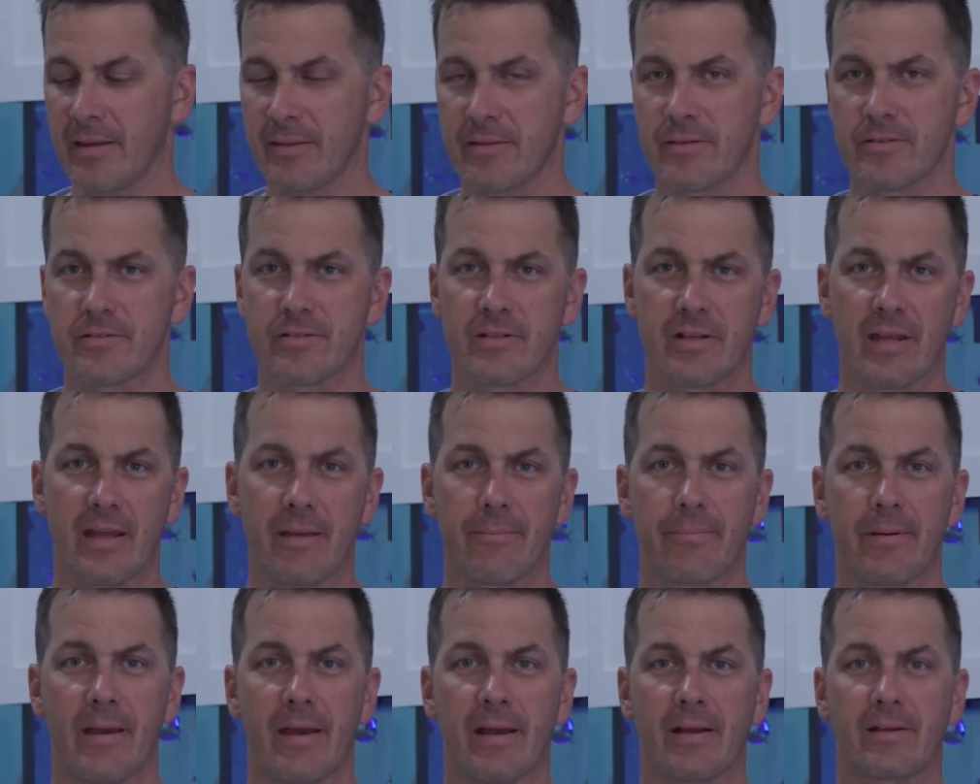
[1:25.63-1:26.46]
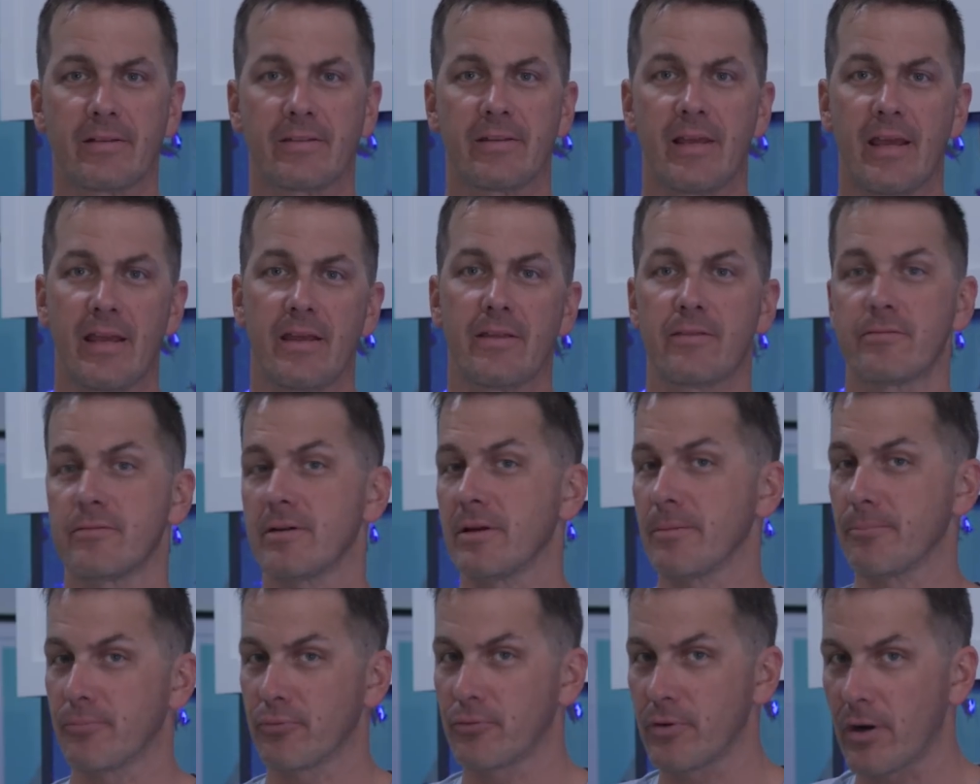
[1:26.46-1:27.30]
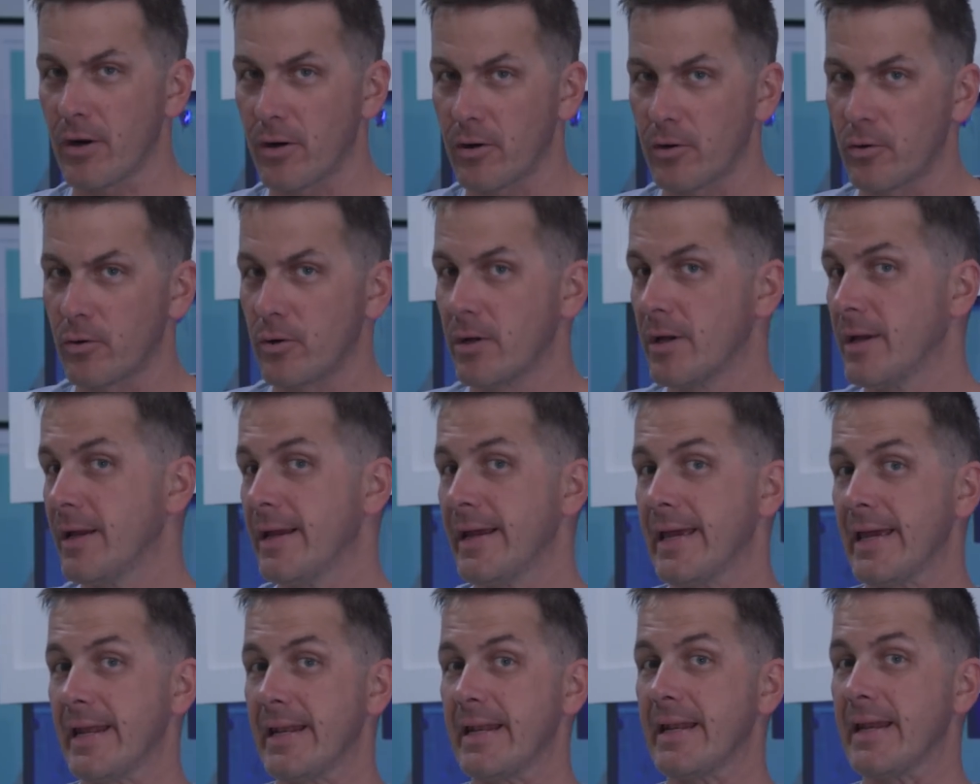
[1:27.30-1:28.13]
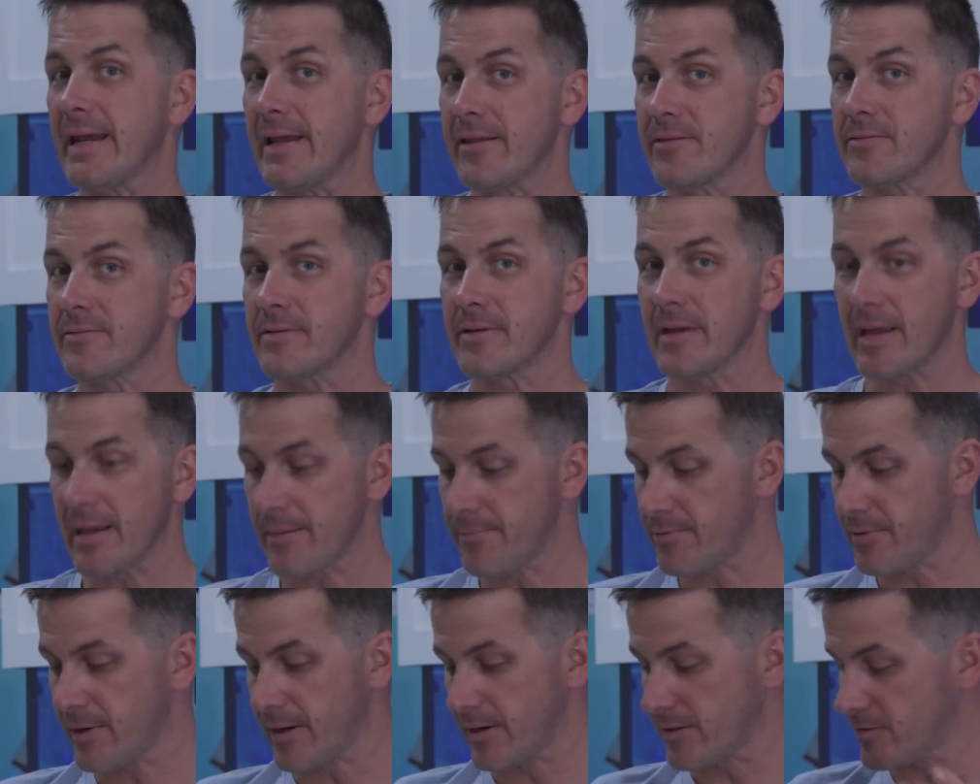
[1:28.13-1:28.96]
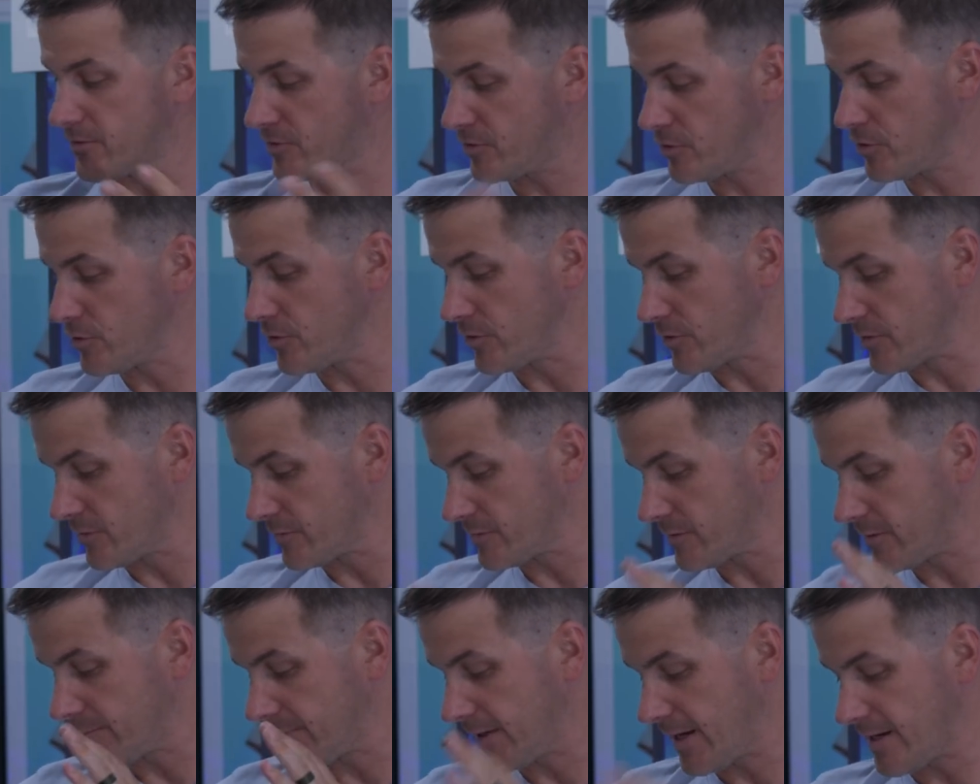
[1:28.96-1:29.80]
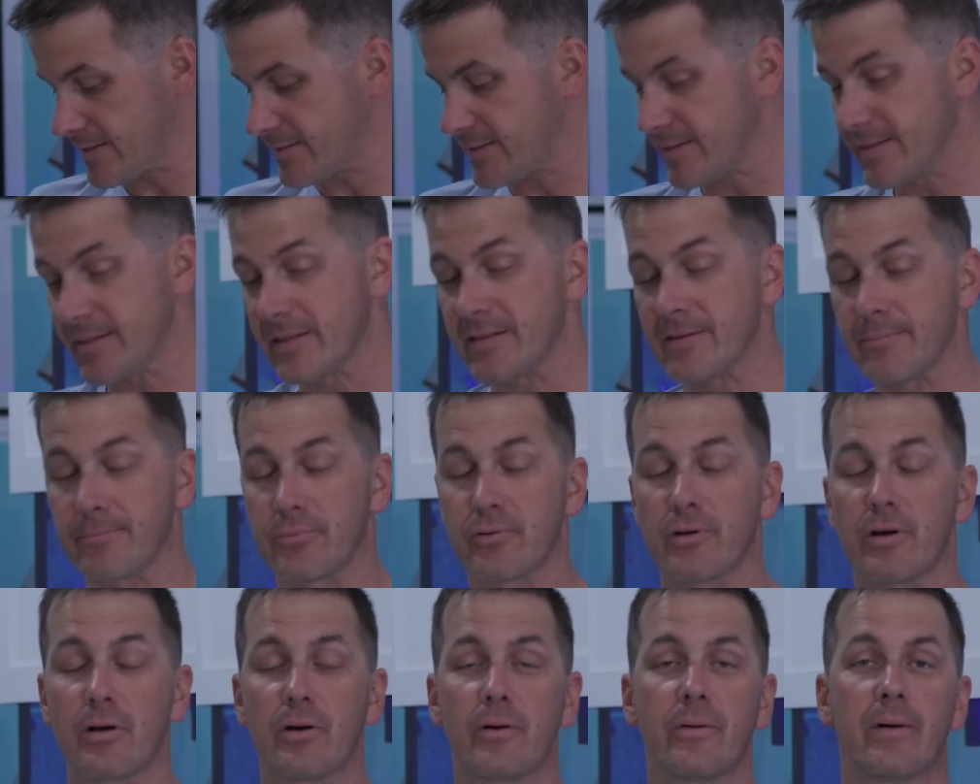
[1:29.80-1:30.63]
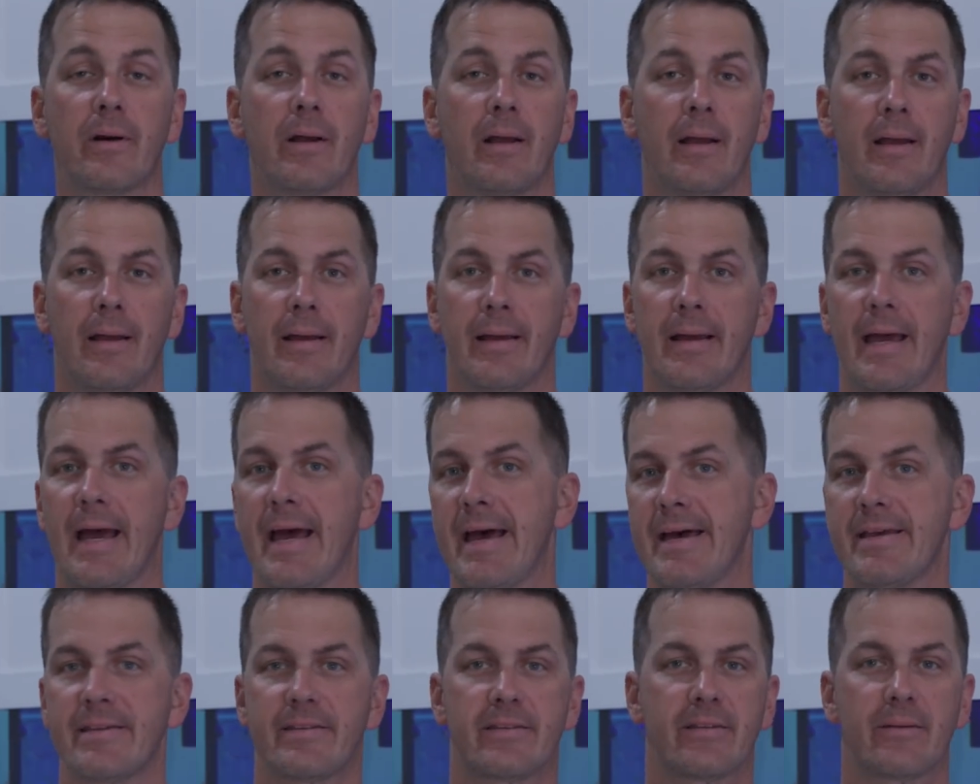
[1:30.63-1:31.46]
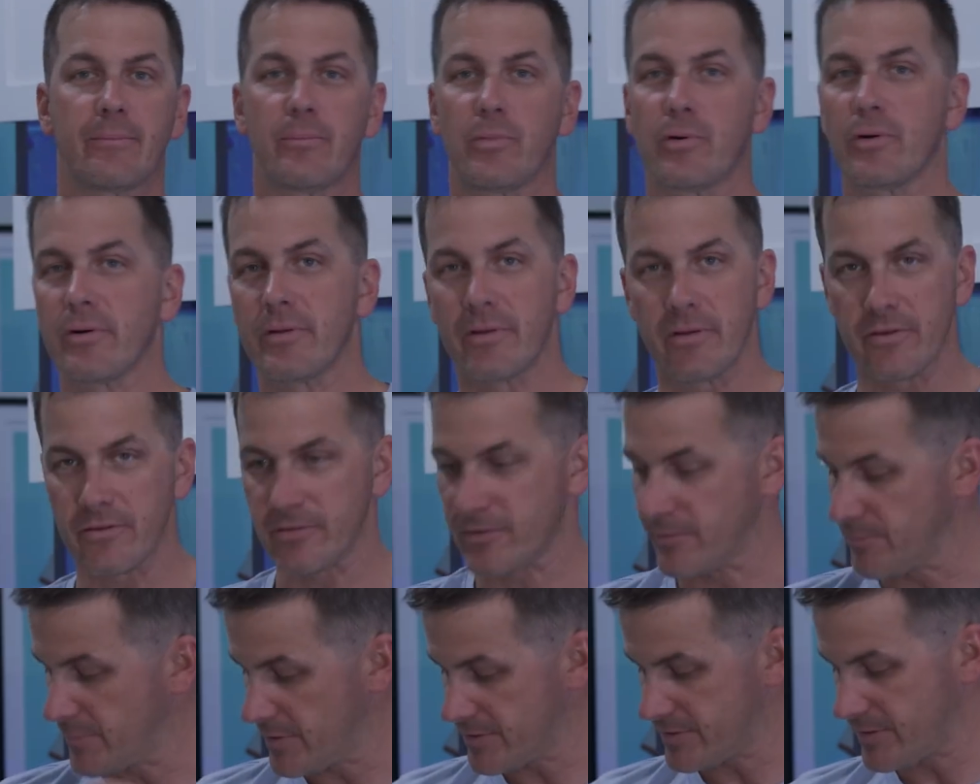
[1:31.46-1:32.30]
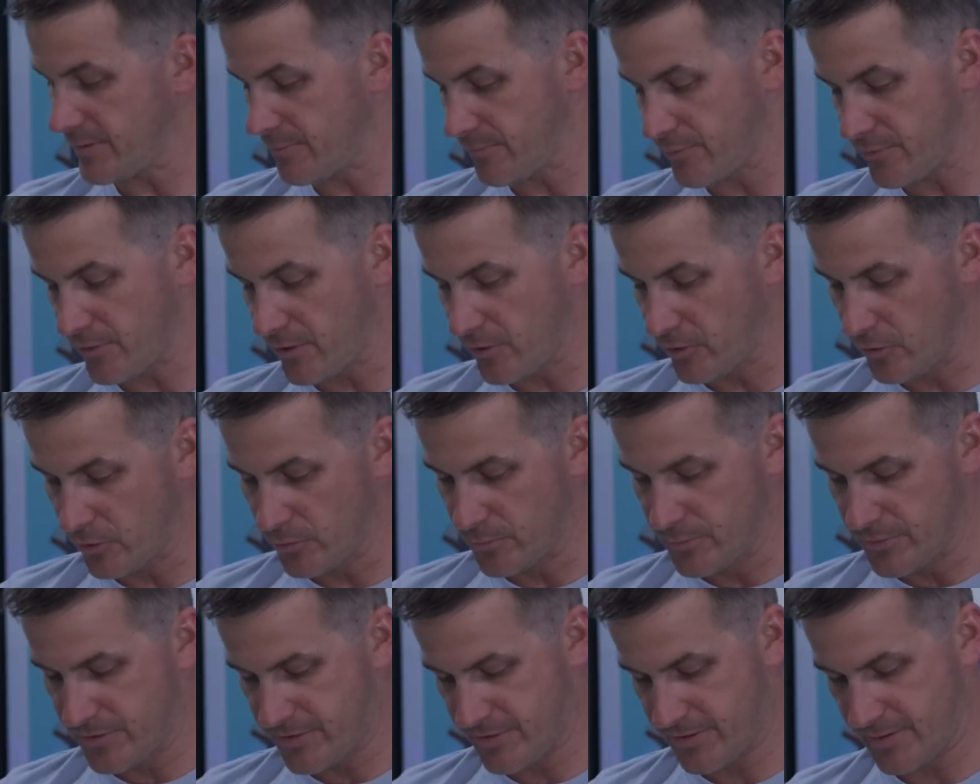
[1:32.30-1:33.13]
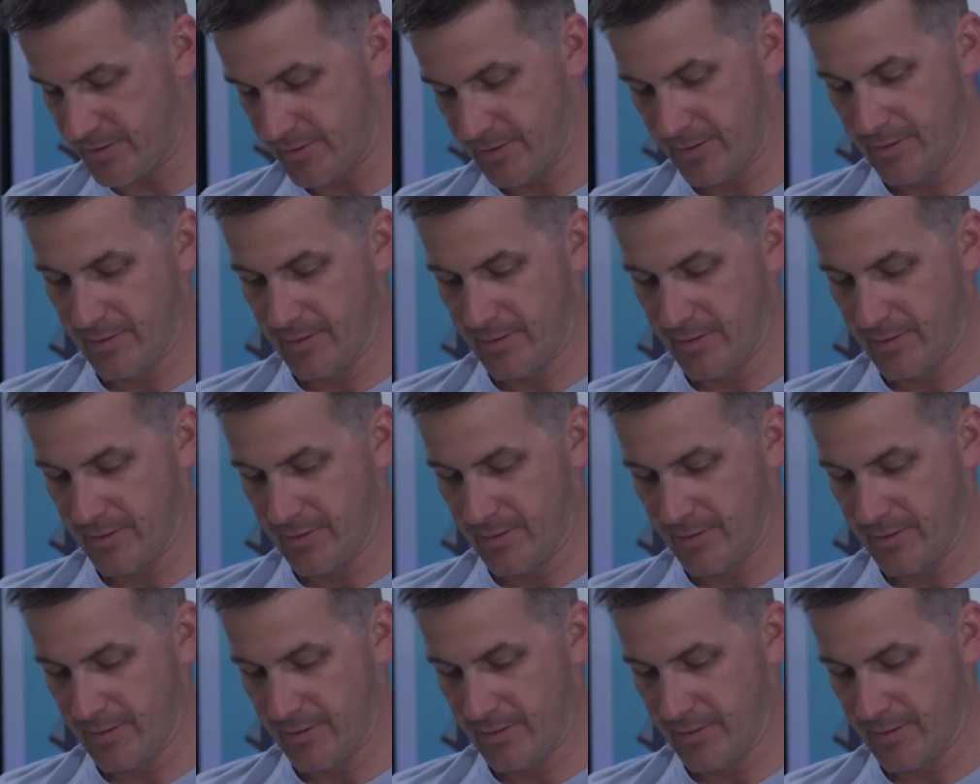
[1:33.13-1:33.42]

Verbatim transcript: There's an Apex A3 Pro and an A3 Apex Junior. So I'm guessing that the Pro has more of those missing probes.